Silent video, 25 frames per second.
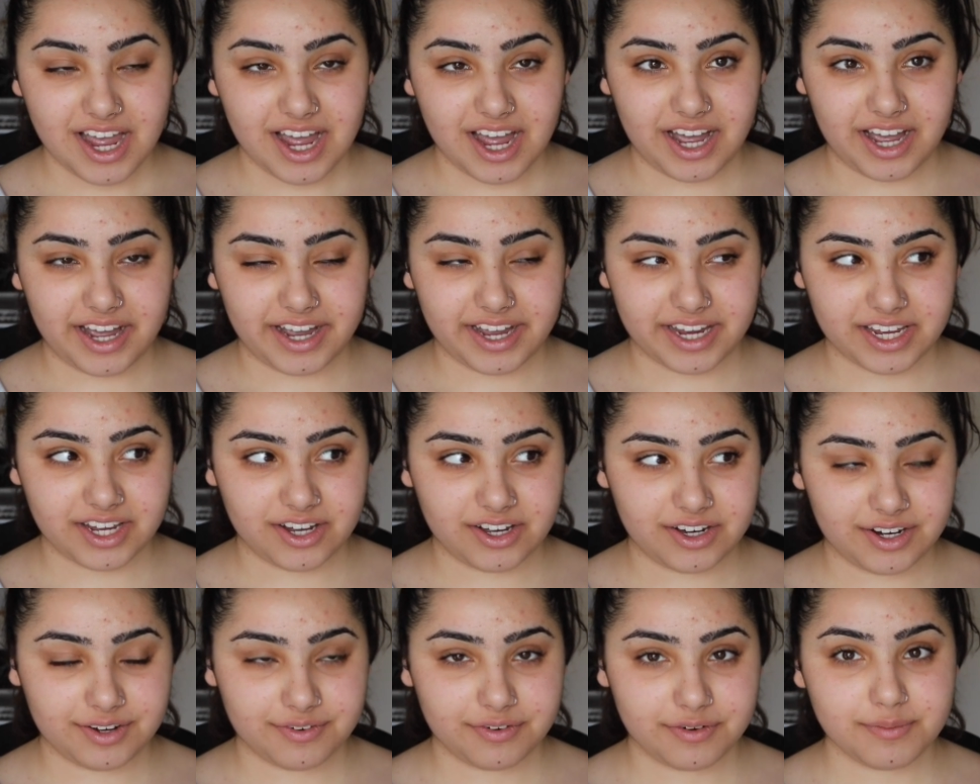I
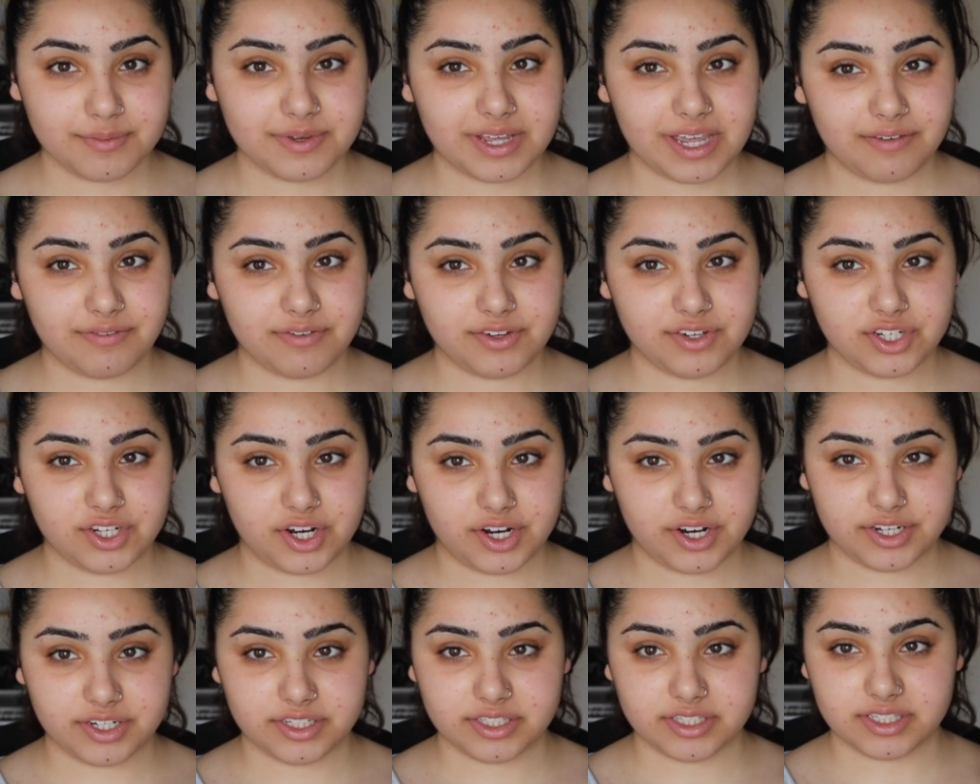got it from David
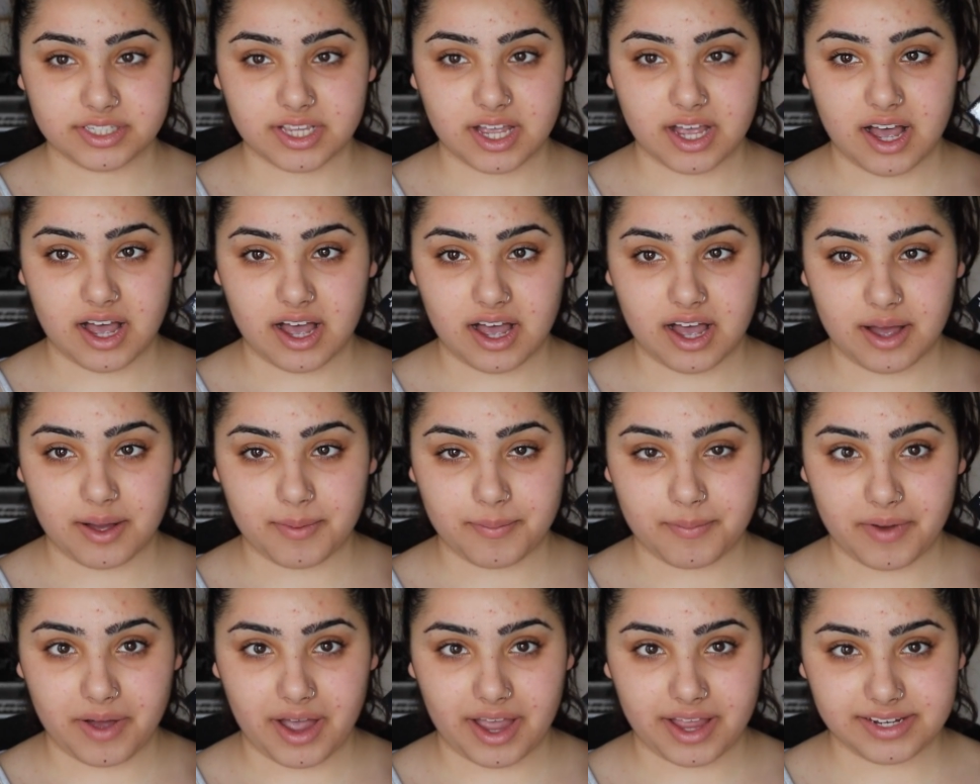Jones.
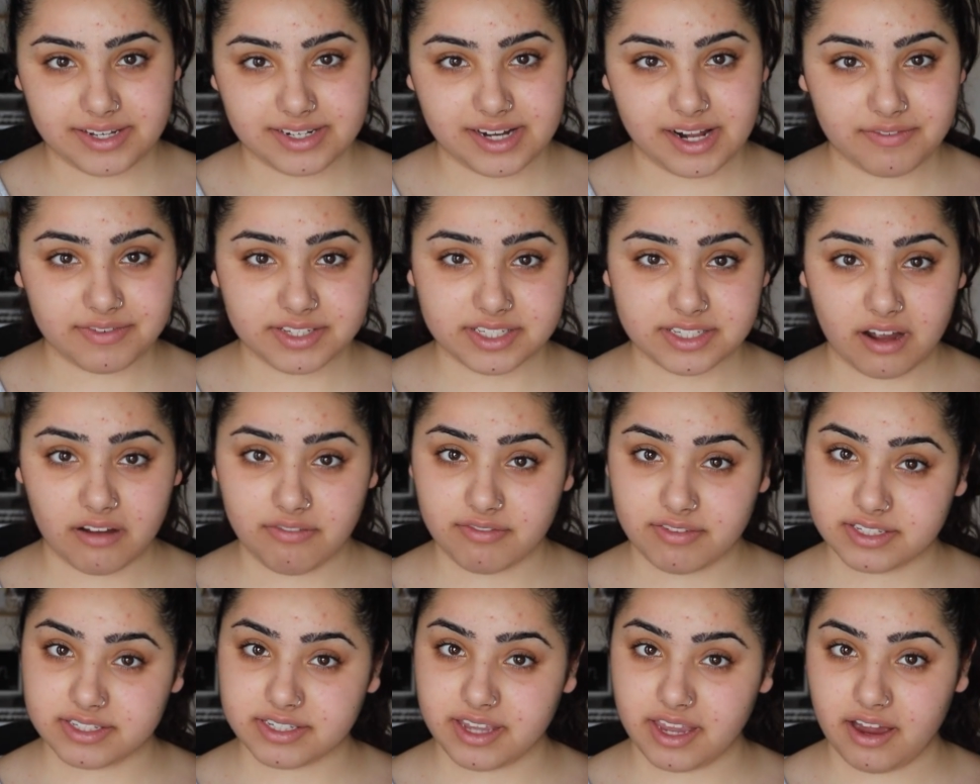I did have a staff
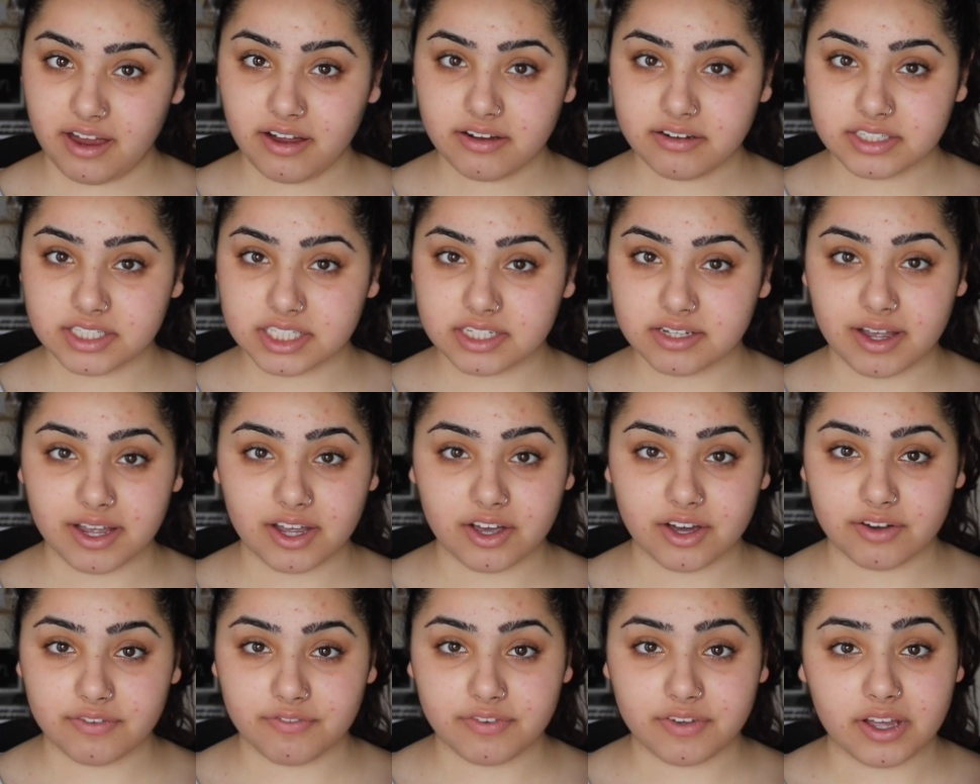discount, so I
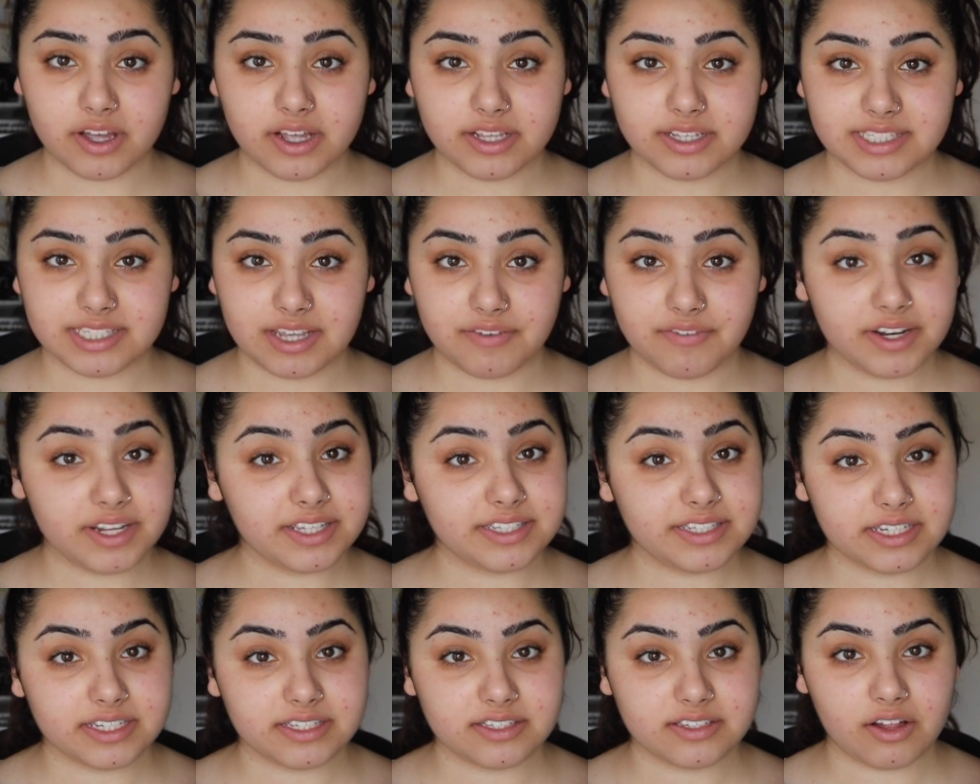got it for
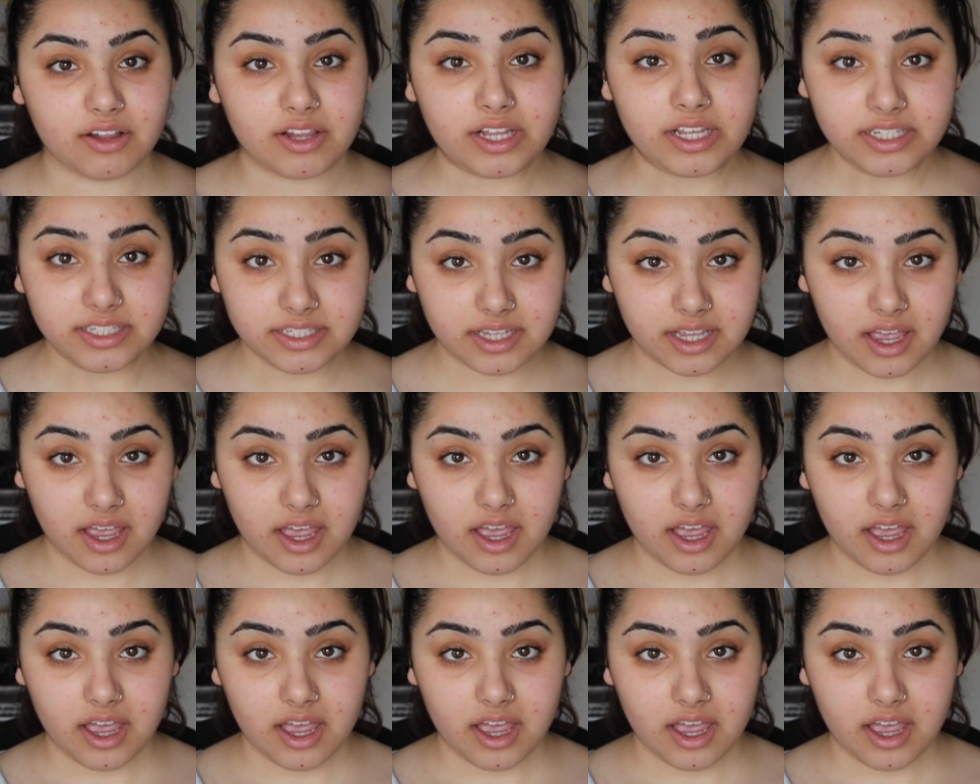$76,